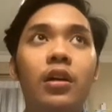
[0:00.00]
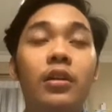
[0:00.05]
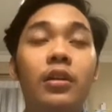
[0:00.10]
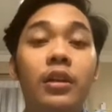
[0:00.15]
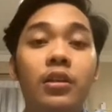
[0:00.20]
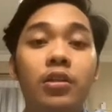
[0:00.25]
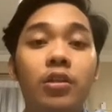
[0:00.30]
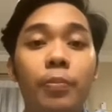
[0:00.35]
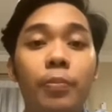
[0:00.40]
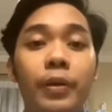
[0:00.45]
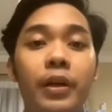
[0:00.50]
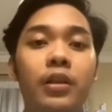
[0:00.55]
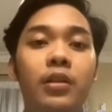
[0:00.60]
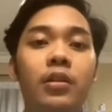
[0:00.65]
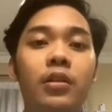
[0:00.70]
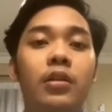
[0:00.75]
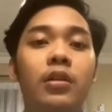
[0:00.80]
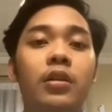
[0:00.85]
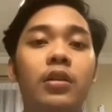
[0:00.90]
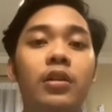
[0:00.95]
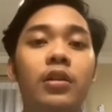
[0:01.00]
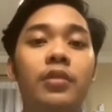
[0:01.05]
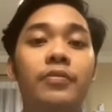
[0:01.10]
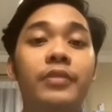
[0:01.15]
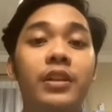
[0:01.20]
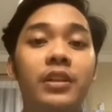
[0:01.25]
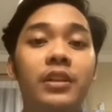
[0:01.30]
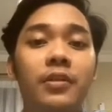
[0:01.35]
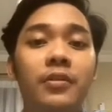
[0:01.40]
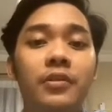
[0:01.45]
this topic, the
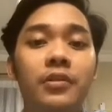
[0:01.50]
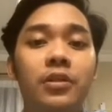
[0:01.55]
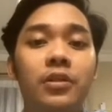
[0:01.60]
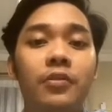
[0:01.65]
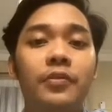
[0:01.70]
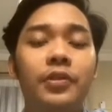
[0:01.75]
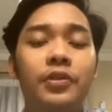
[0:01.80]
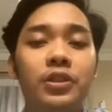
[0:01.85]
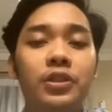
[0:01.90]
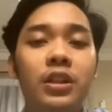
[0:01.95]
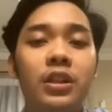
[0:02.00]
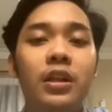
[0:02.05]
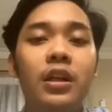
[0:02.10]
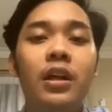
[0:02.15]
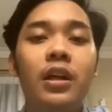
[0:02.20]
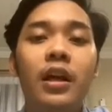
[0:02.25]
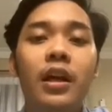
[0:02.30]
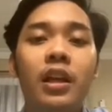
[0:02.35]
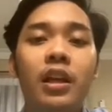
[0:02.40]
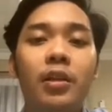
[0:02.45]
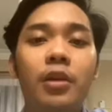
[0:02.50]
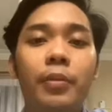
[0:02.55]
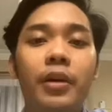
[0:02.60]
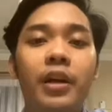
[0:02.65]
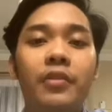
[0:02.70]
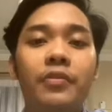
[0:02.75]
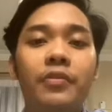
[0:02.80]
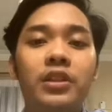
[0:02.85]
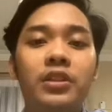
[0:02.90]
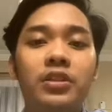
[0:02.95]
effectiveness of OSHA in the
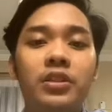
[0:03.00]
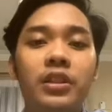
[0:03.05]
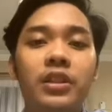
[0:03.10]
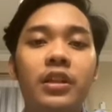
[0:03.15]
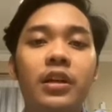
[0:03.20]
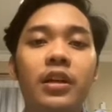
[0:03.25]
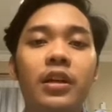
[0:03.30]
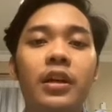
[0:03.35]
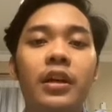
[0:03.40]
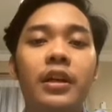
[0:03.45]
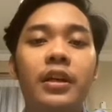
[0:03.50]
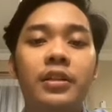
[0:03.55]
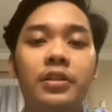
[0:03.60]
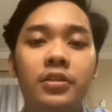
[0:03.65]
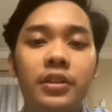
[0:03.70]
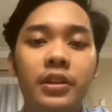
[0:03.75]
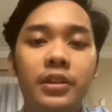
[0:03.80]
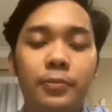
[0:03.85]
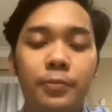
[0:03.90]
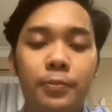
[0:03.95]
manufacturing industry.